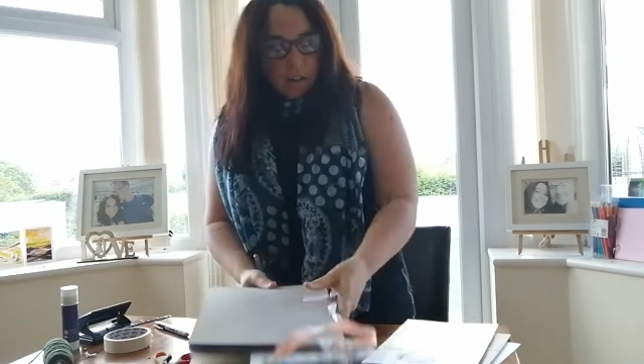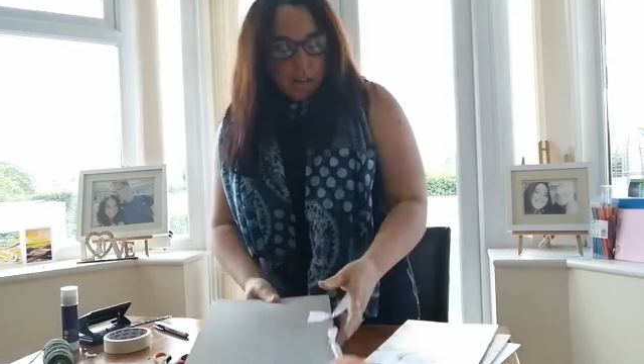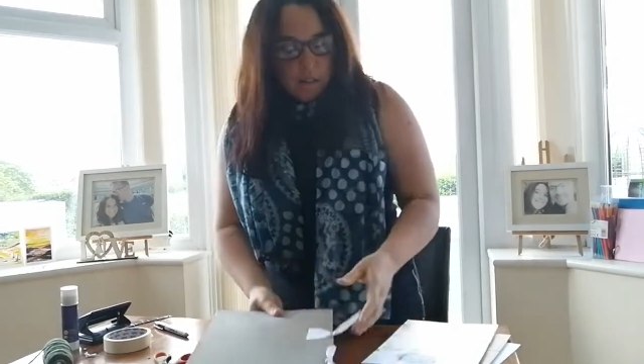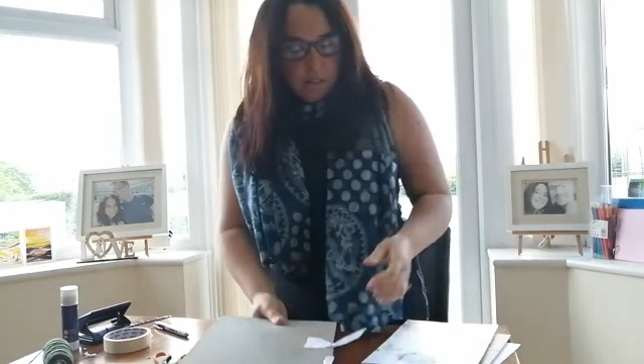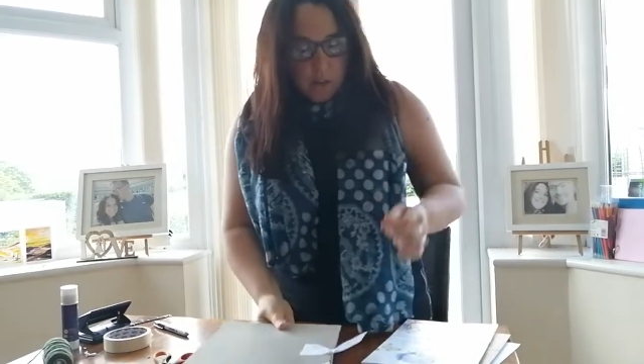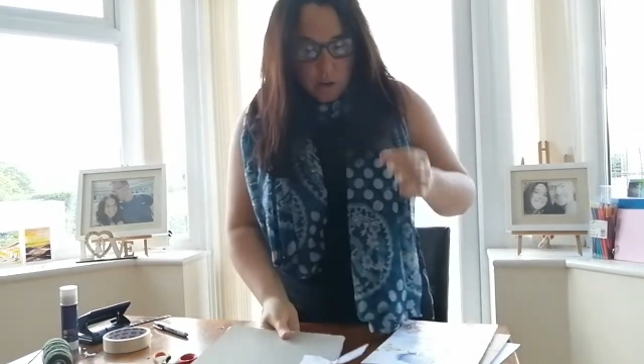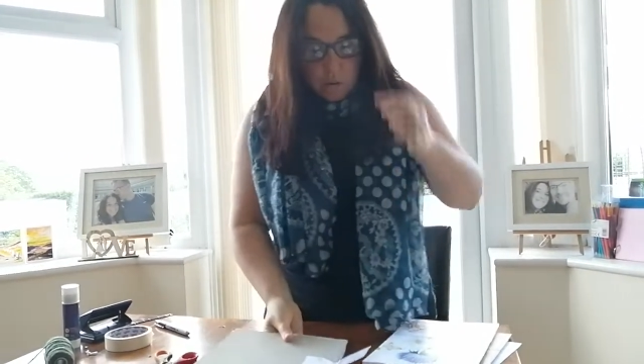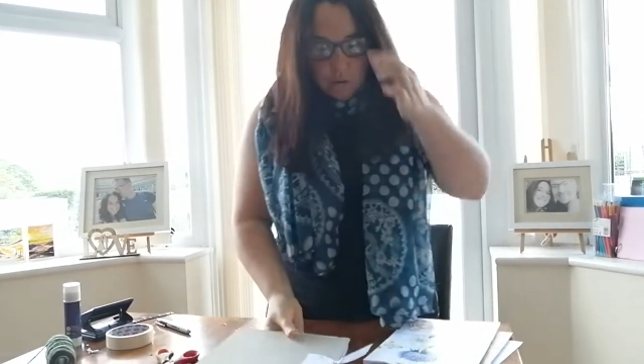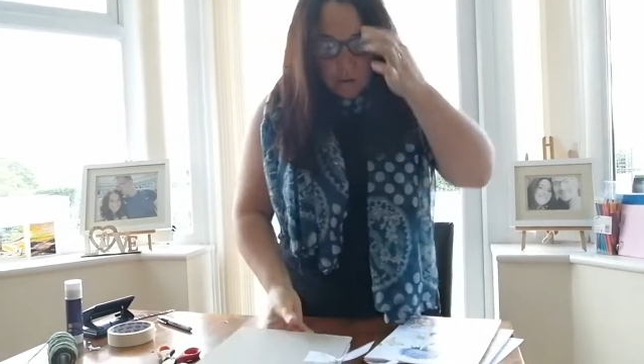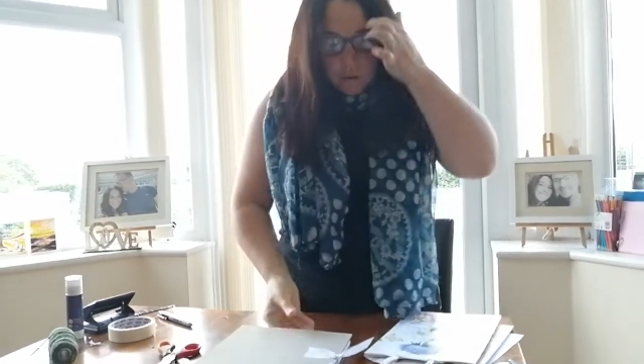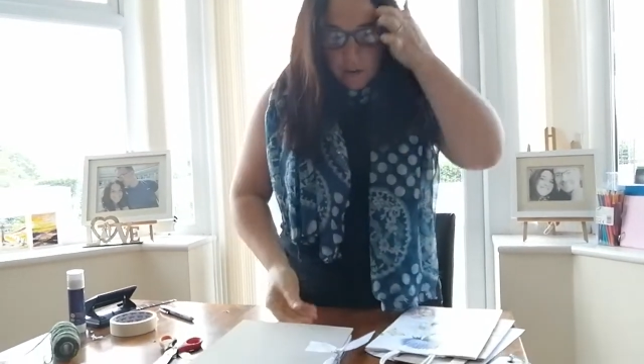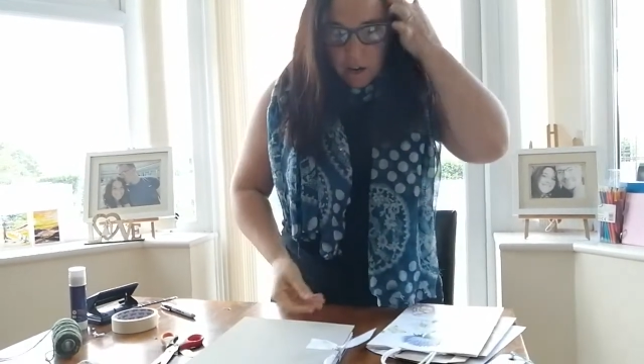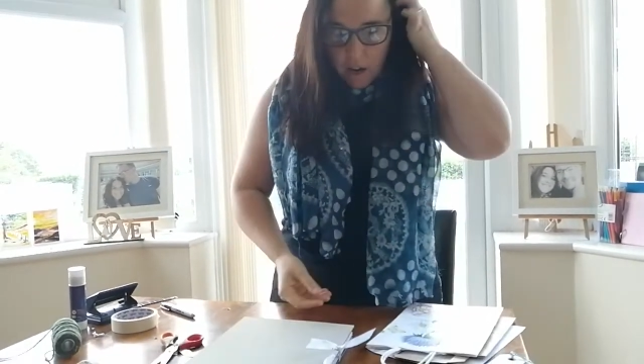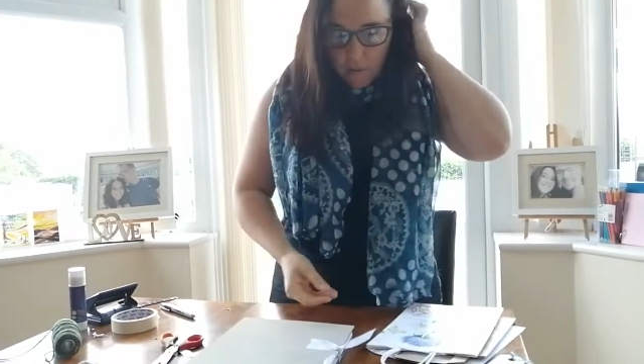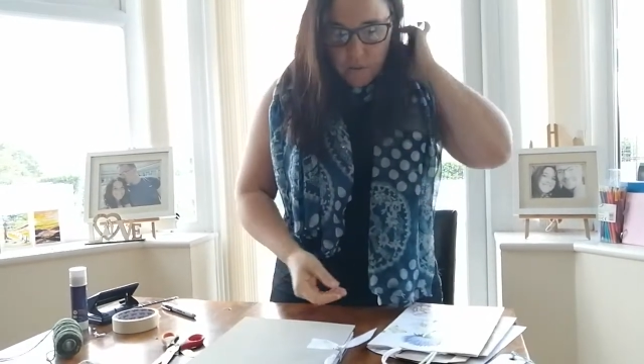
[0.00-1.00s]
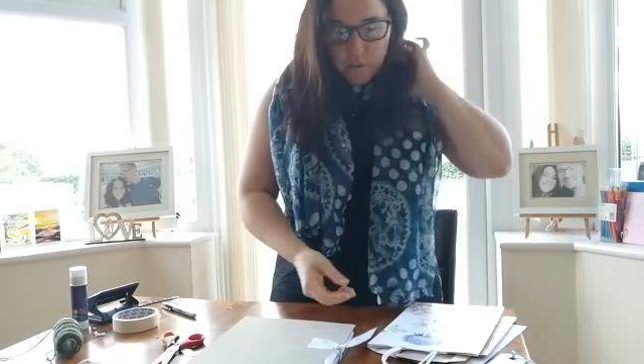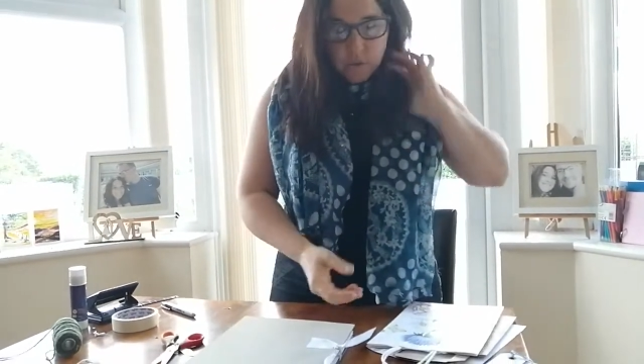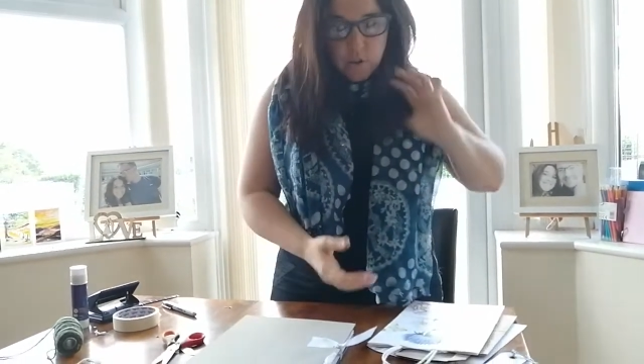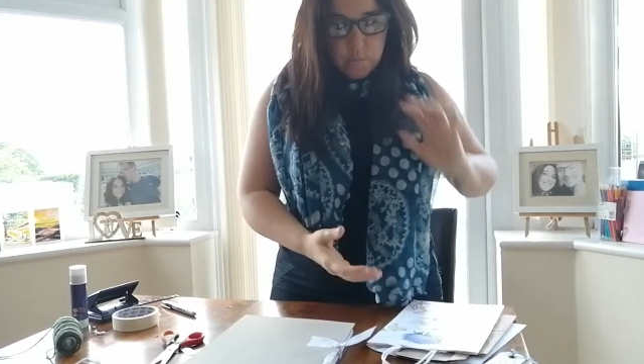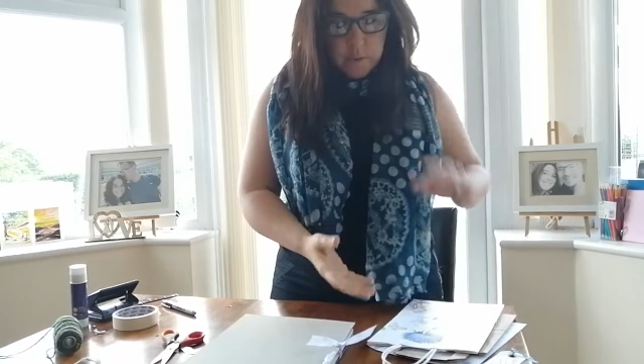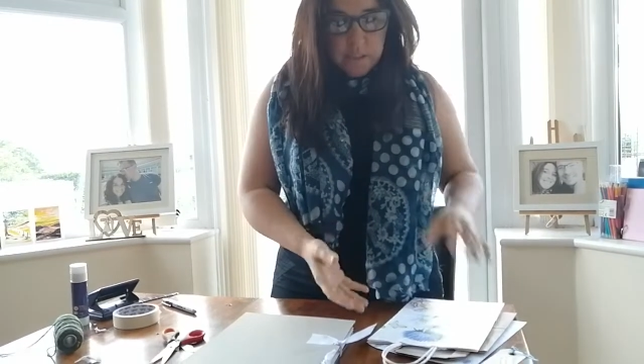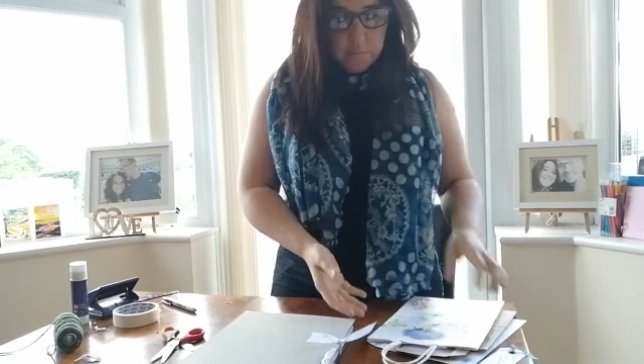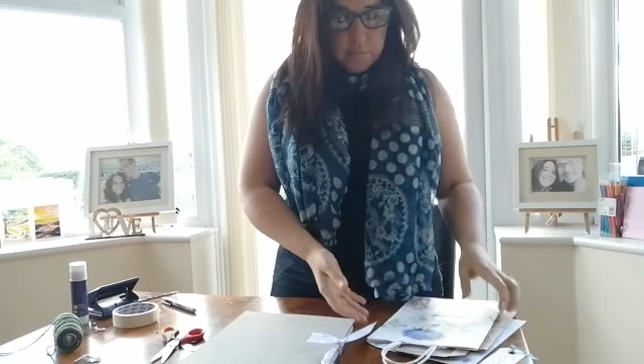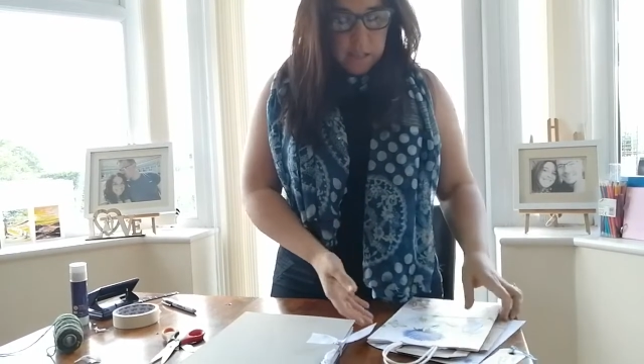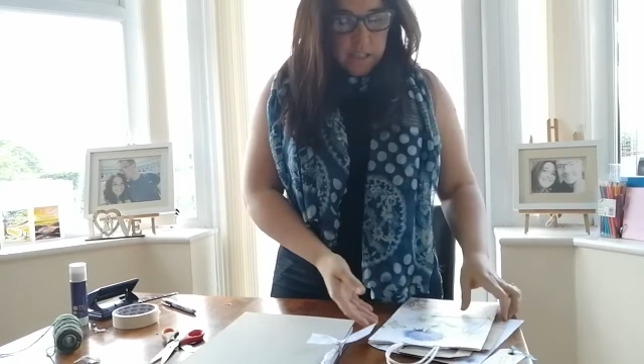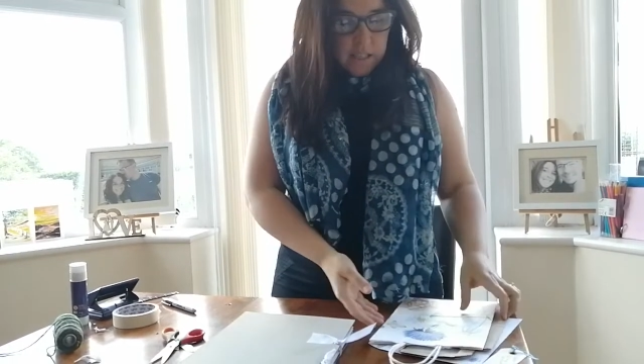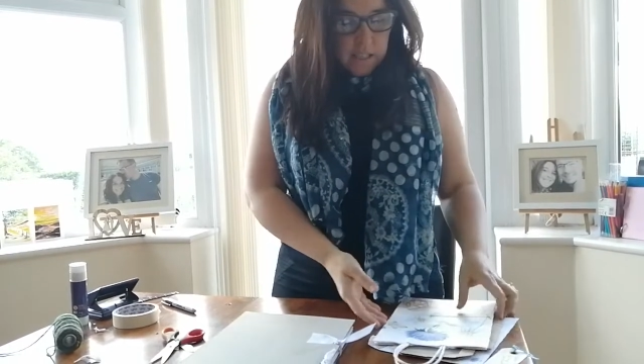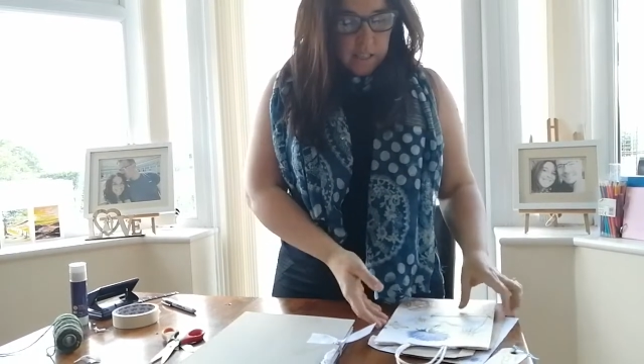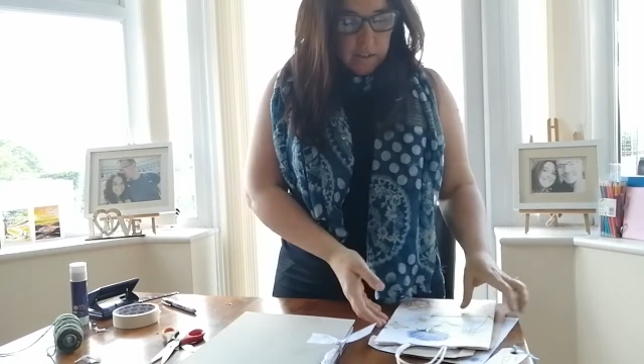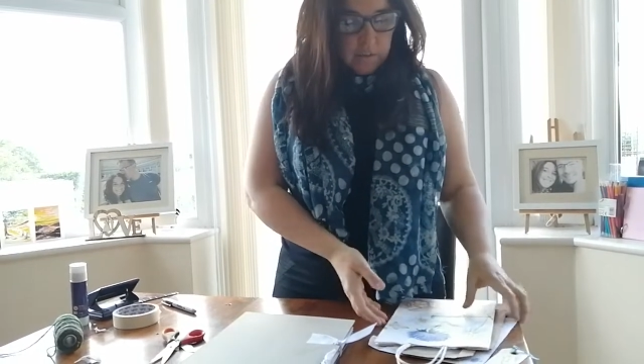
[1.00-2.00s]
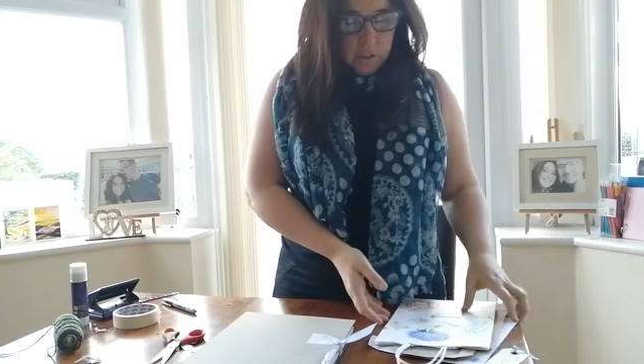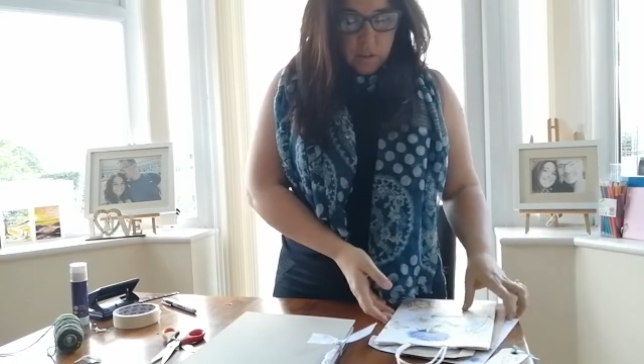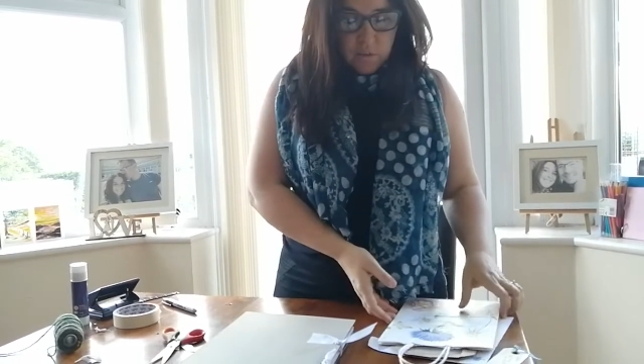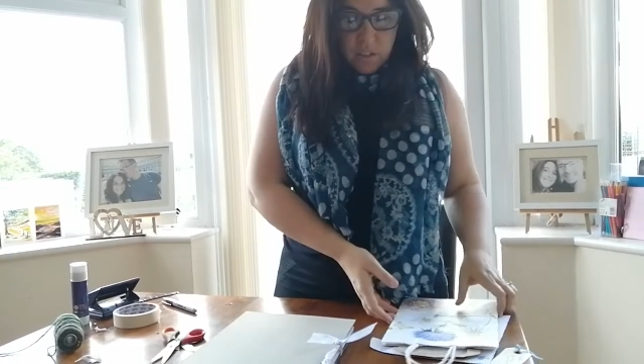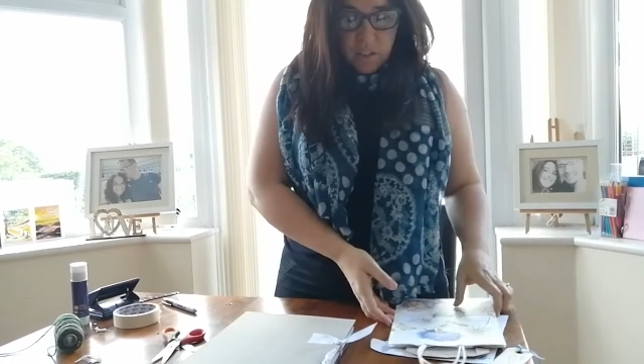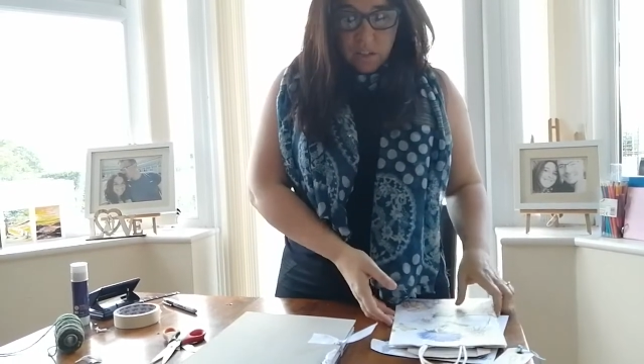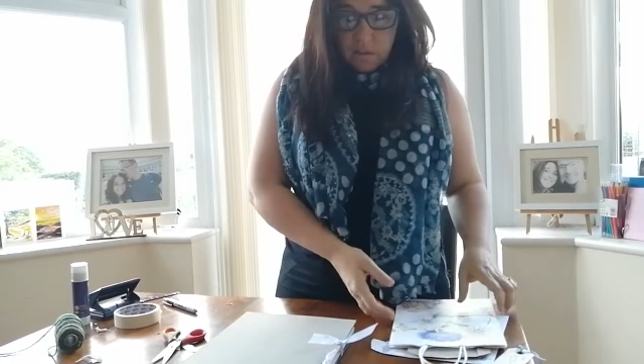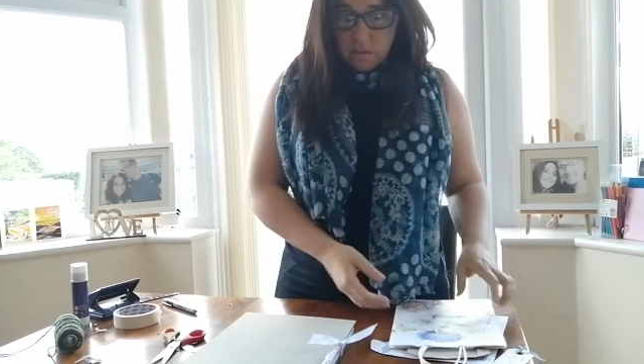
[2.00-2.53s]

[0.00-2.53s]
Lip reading: so I've still got bits and pieces left over here.